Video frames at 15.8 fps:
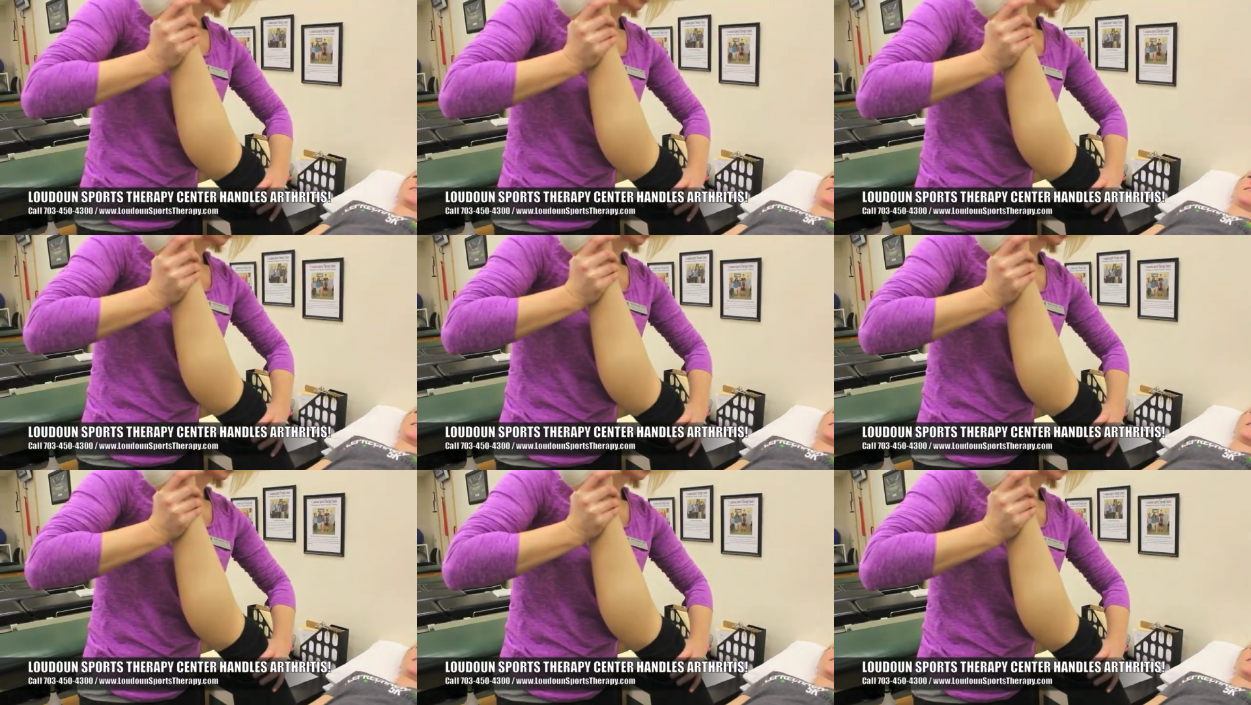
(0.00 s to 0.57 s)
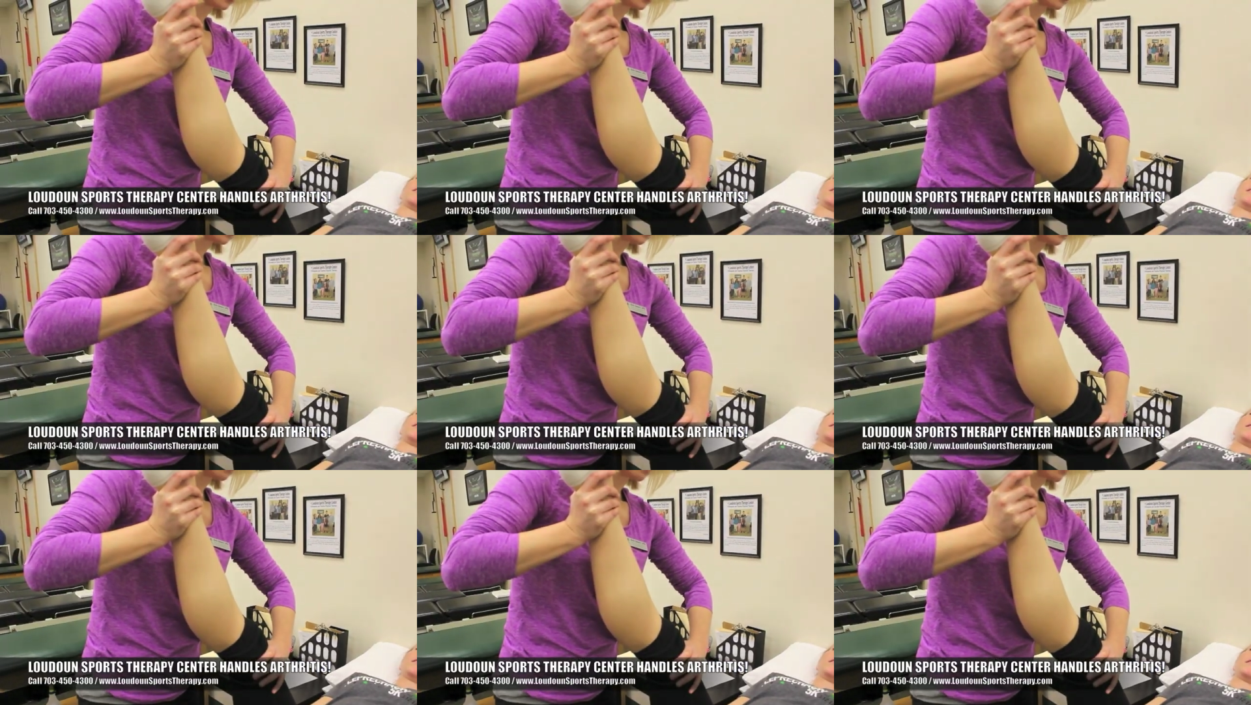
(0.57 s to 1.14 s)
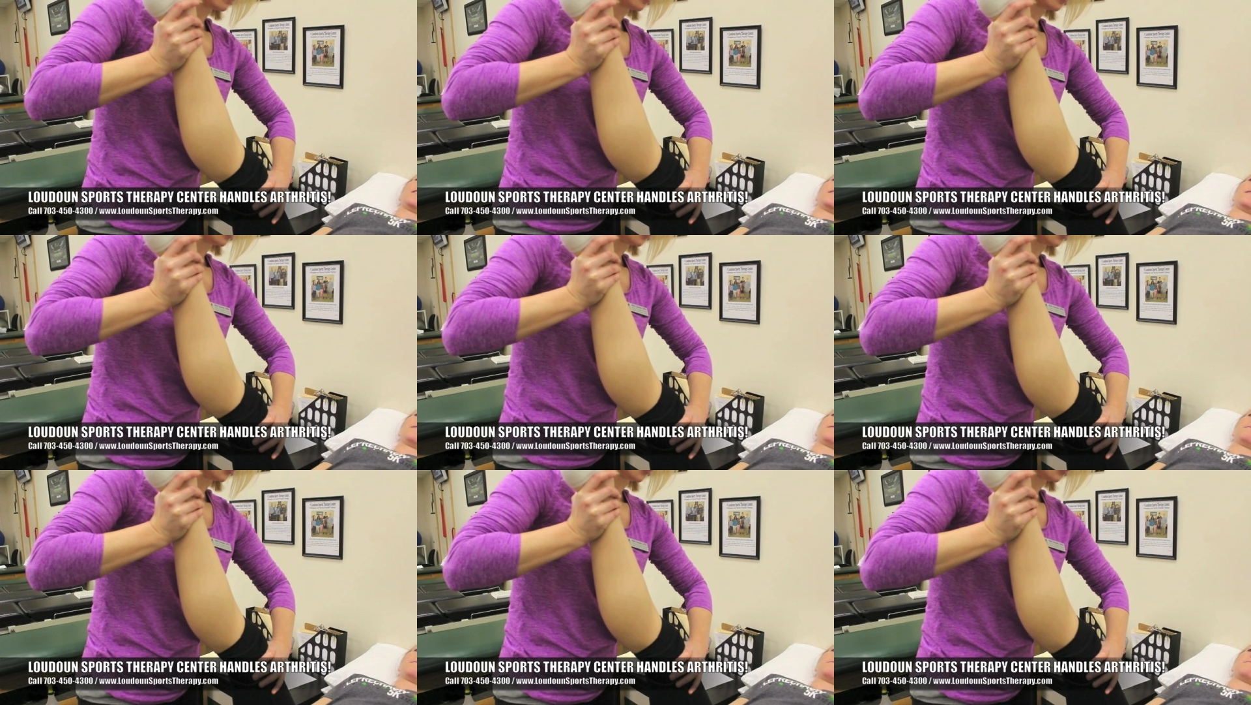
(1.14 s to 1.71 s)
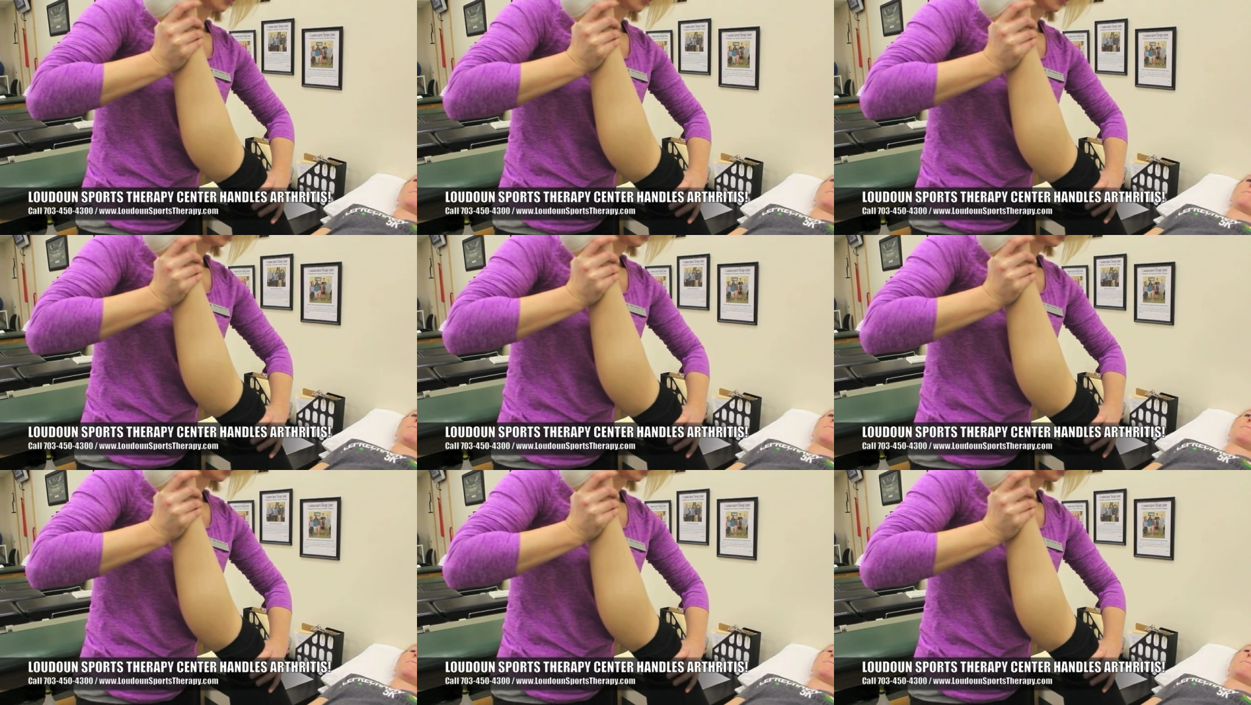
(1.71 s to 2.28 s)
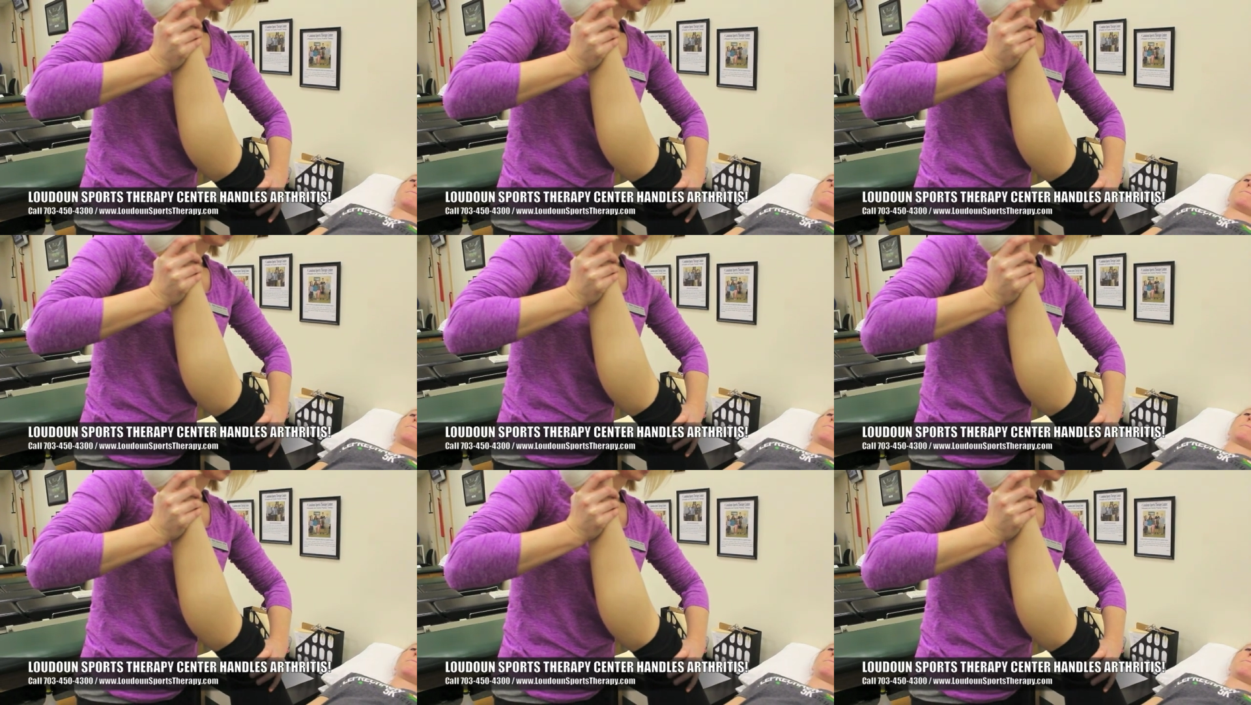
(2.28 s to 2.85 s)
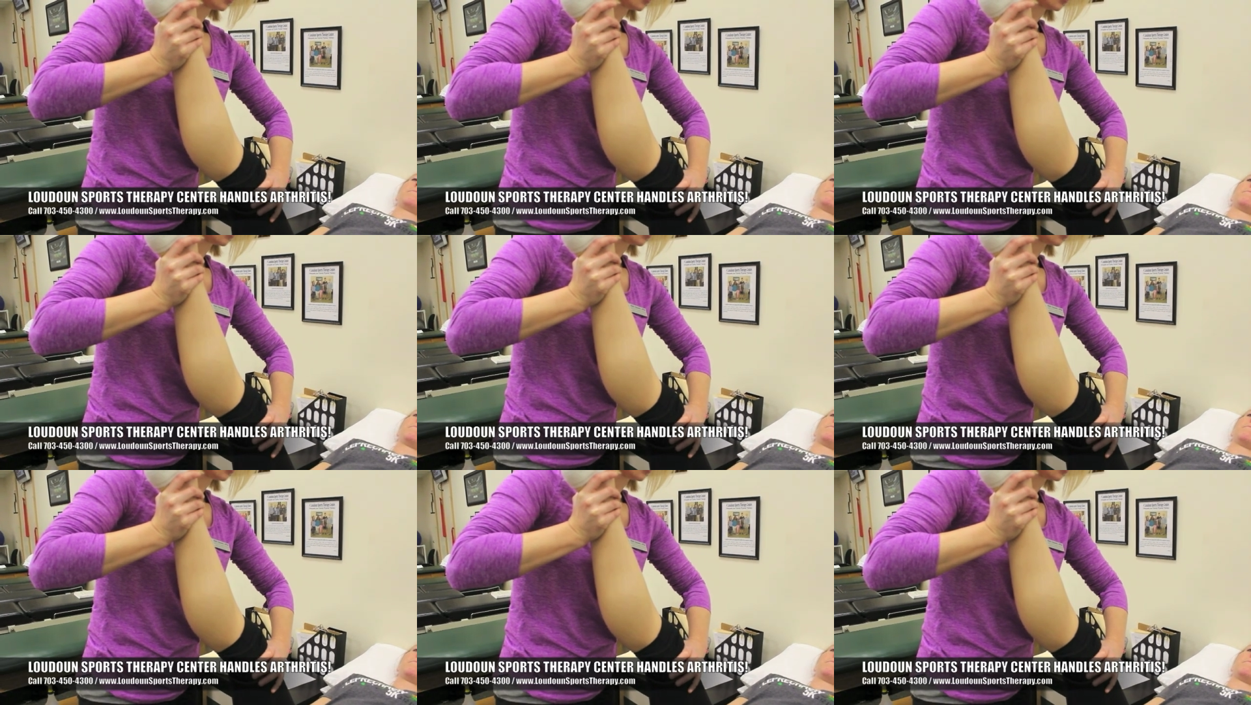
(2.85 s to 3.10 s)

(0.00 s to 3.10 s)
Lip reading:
No face is visible, so there are no lips to read.